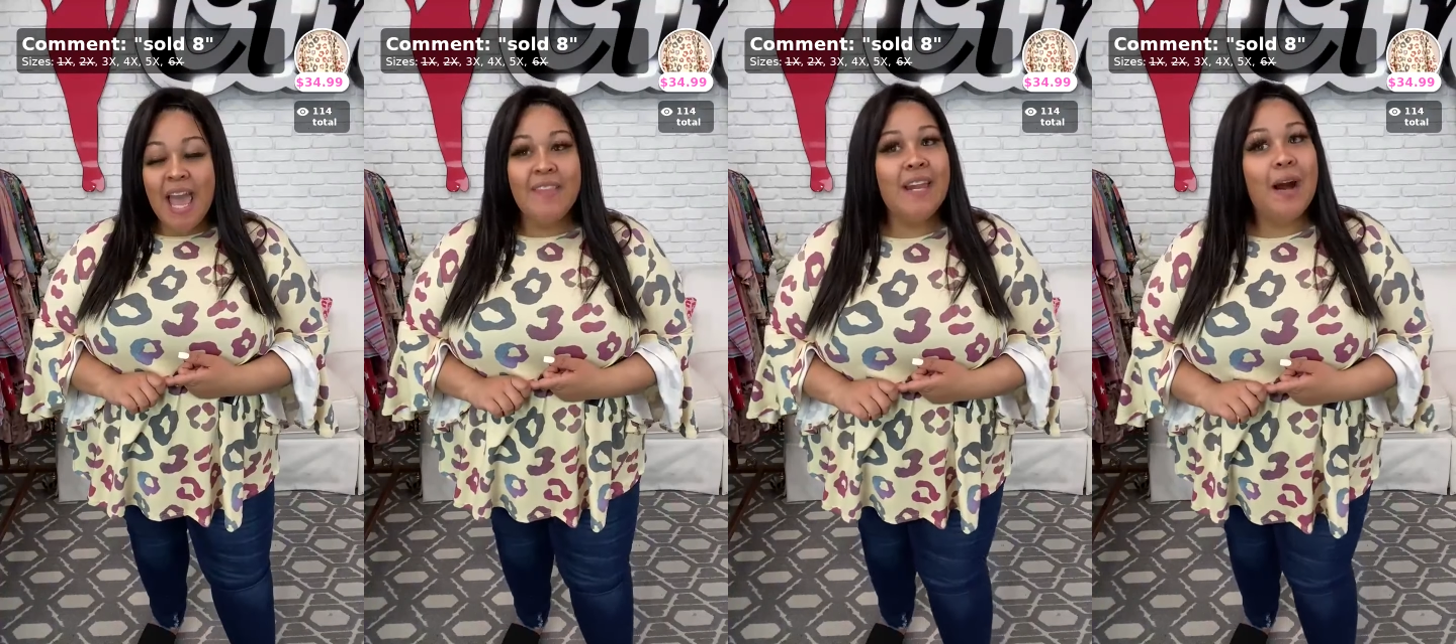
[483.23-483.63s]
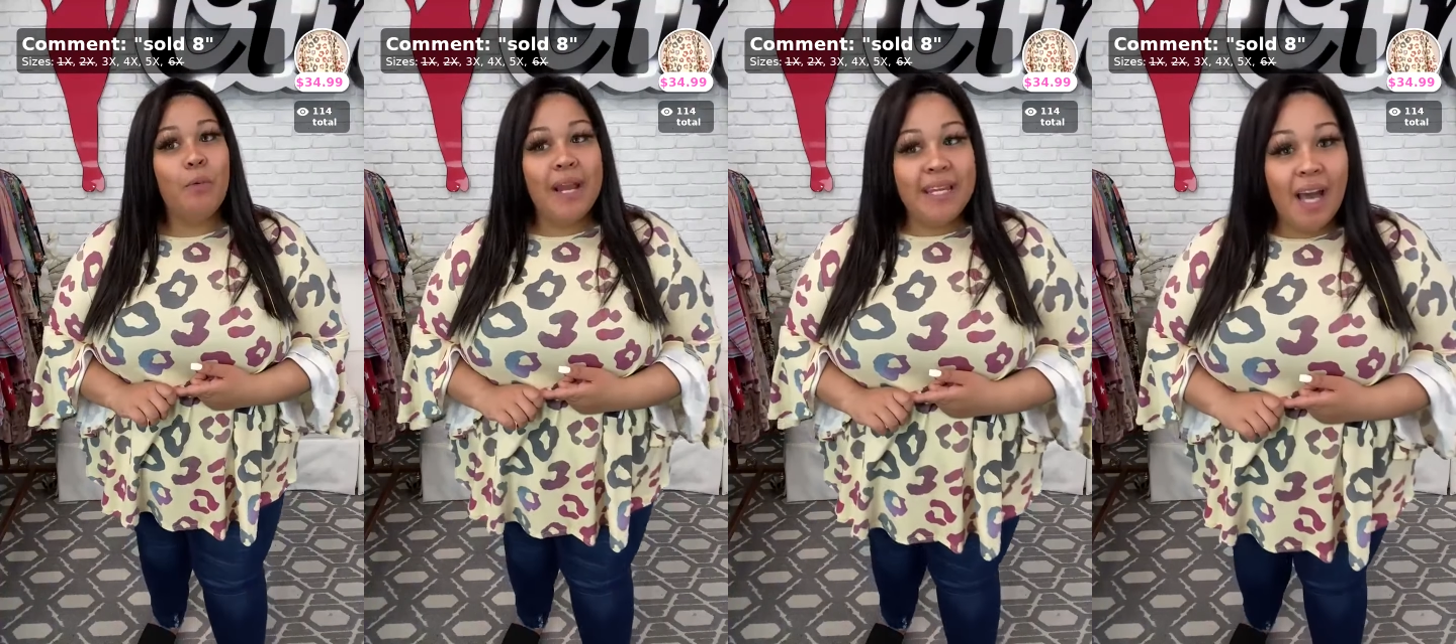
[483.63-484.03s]
and then I
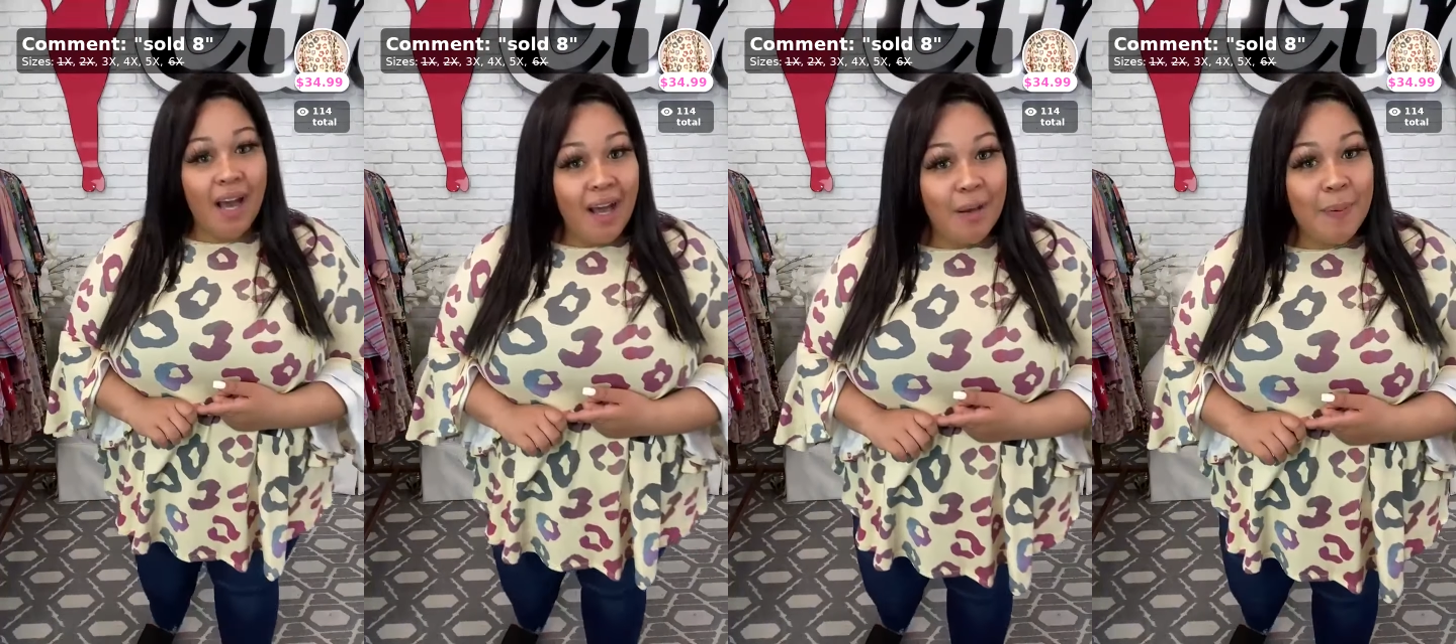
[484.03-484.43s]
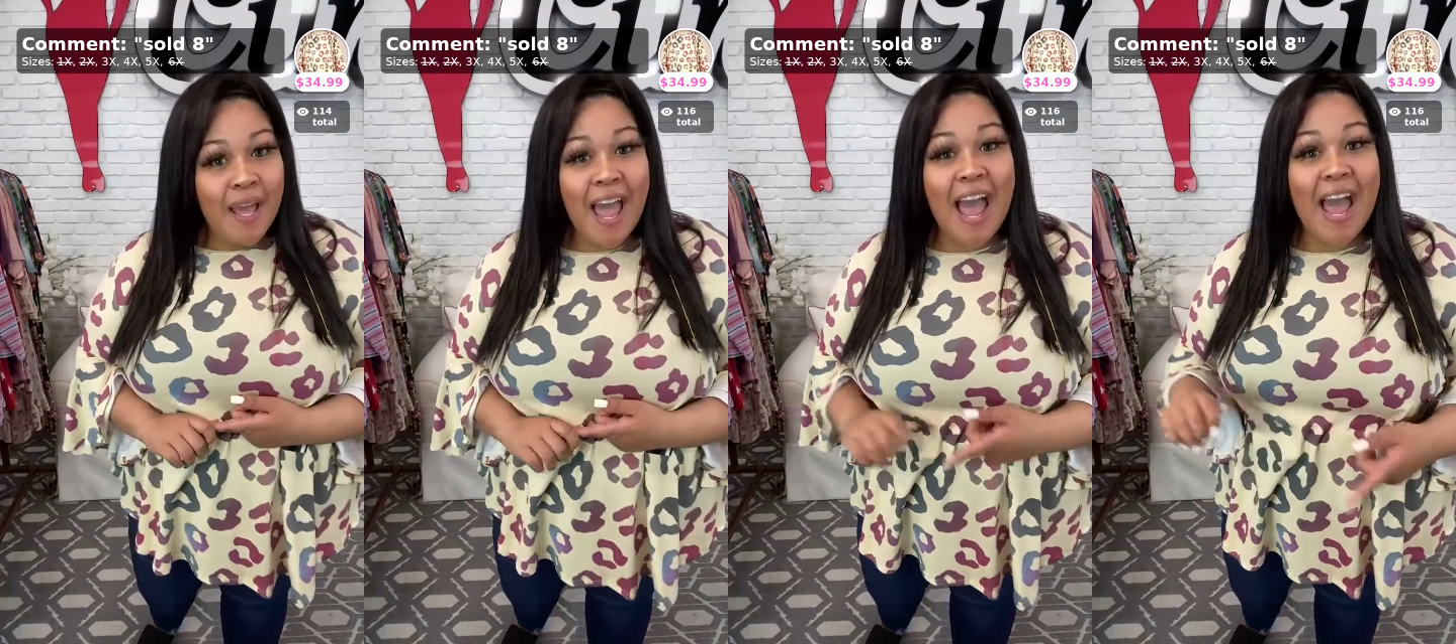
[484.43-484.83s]
wake up
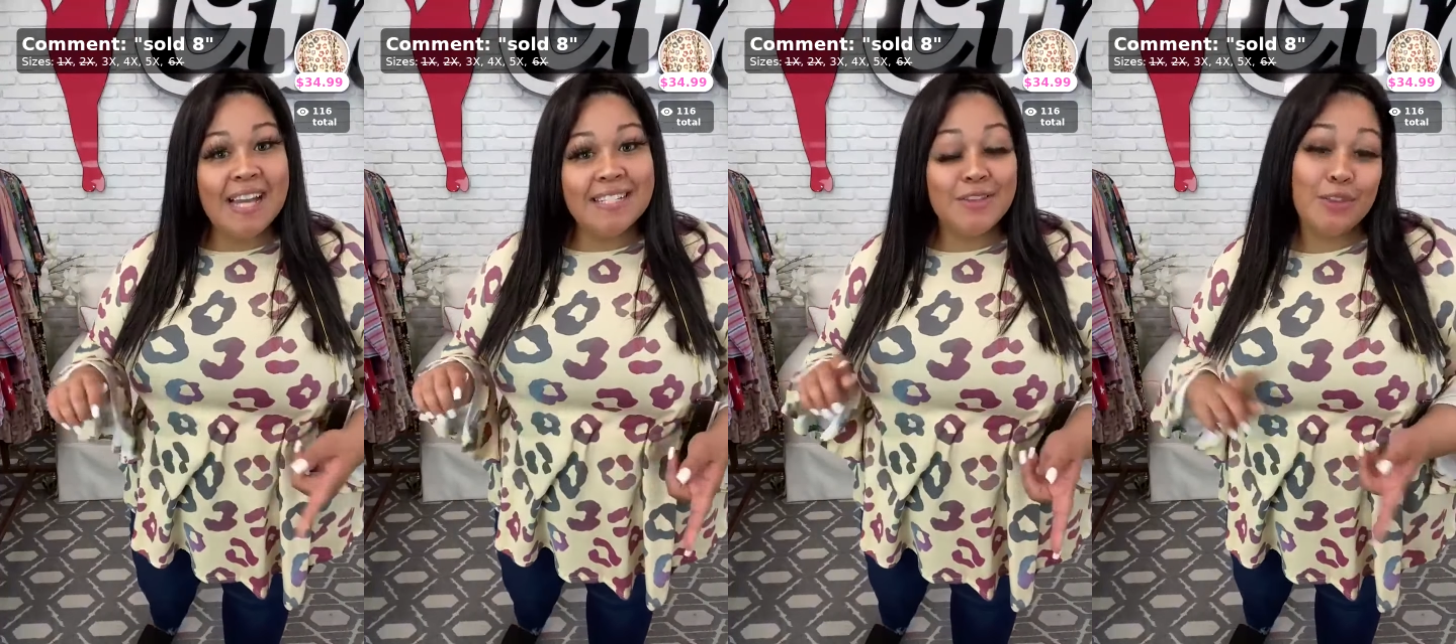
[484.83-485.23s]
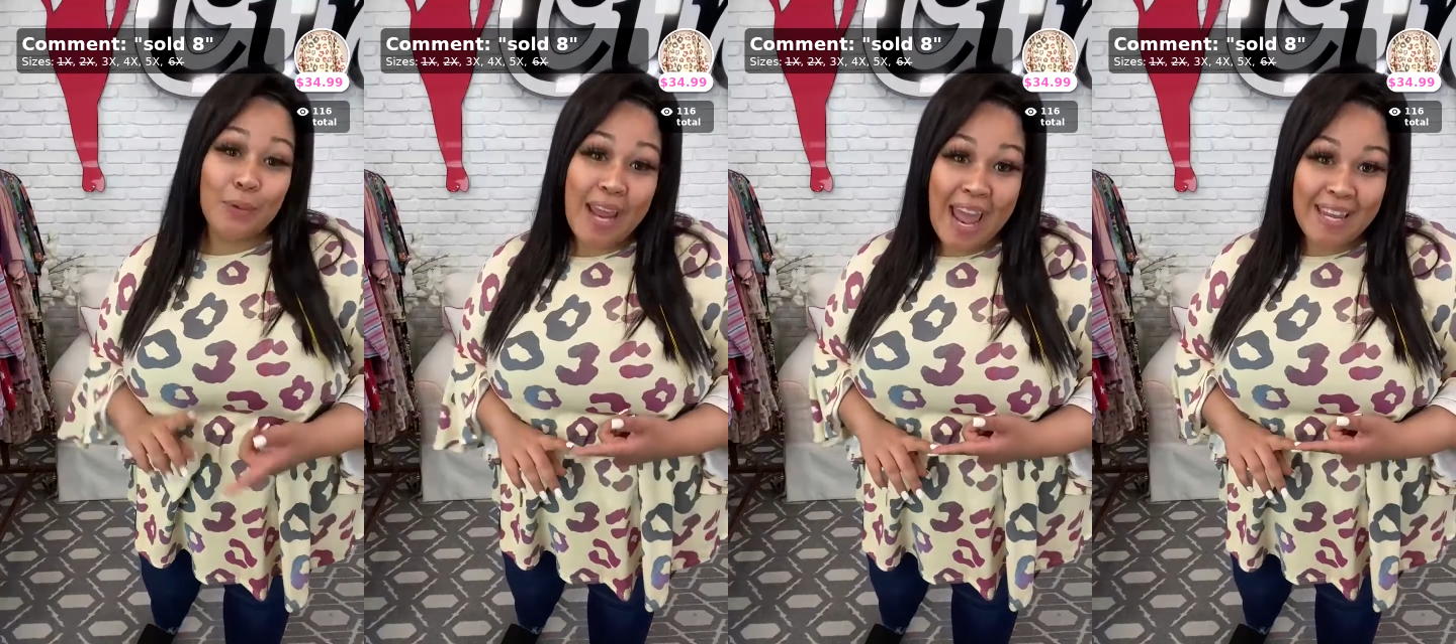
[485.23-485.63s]
at
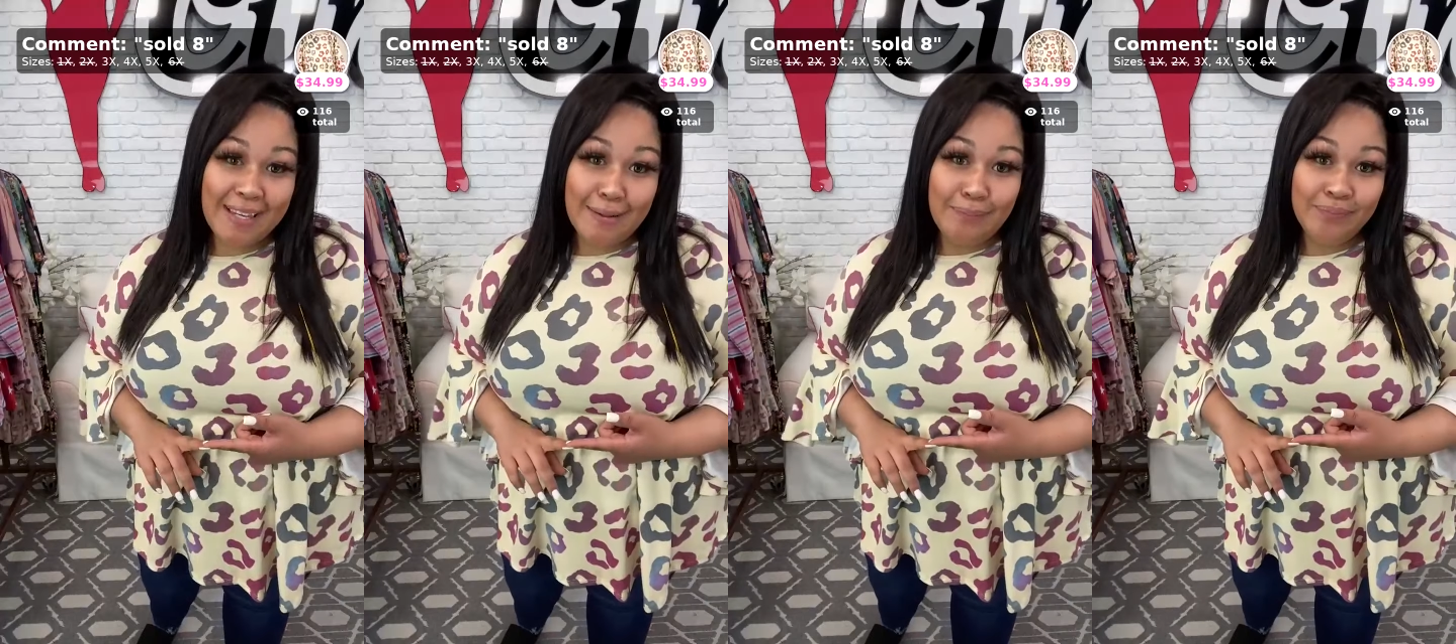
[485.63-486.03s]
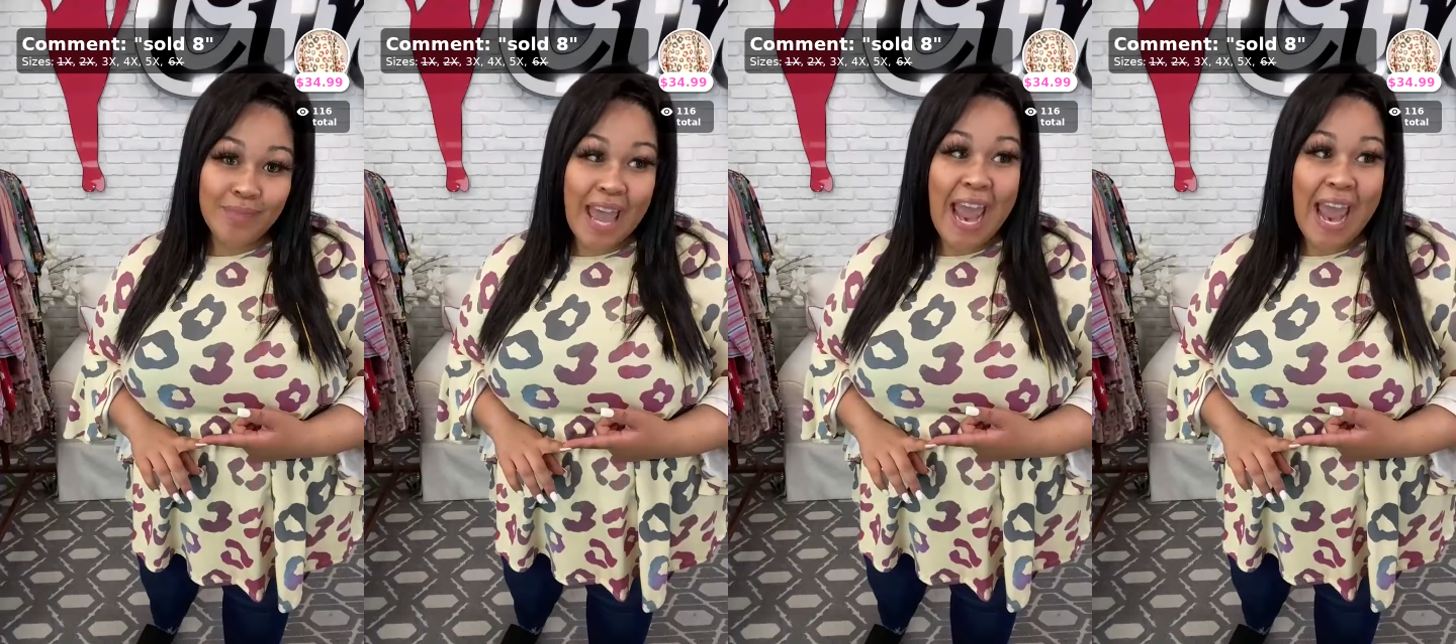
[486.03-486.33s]
3 a.m.